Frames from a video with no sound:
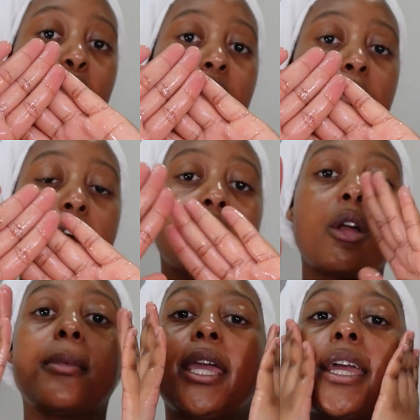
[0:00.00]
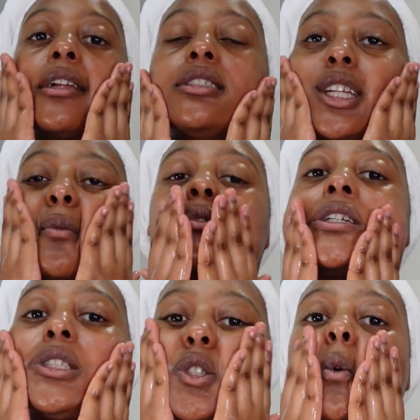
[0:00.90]
warm water on my hands and I'm
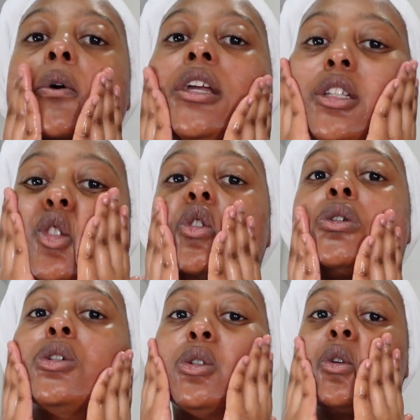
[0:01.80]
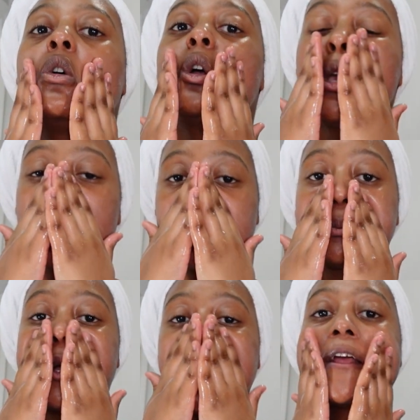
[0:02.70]
just going to
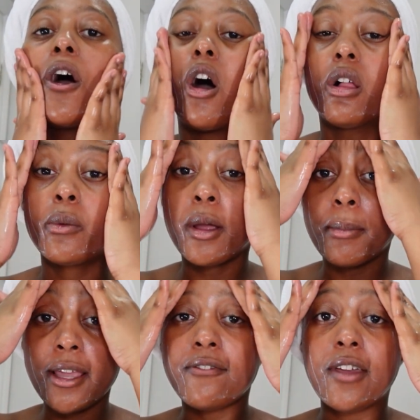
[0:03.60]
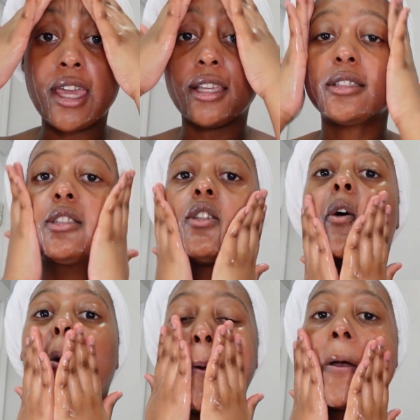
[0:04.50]
spread it all around my face
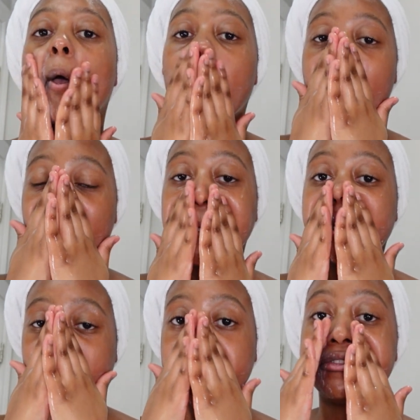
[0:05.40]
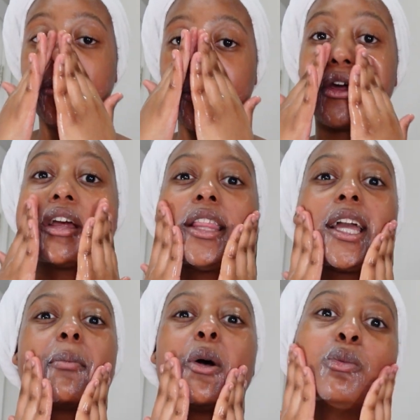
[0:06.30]
just for like
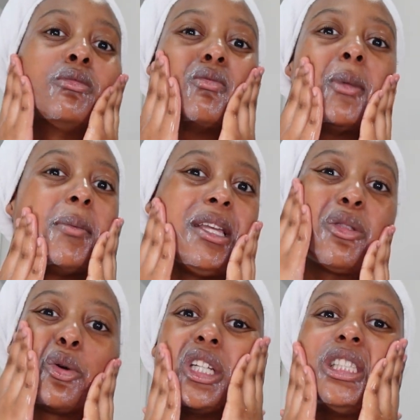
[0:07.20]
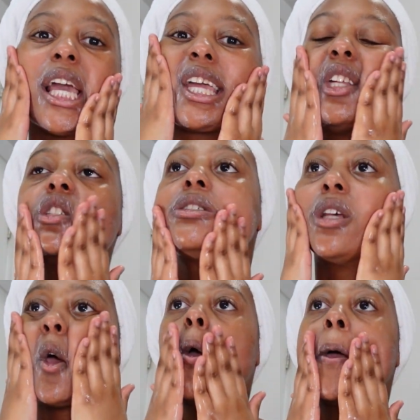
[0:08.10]
about maybe 30 seconds.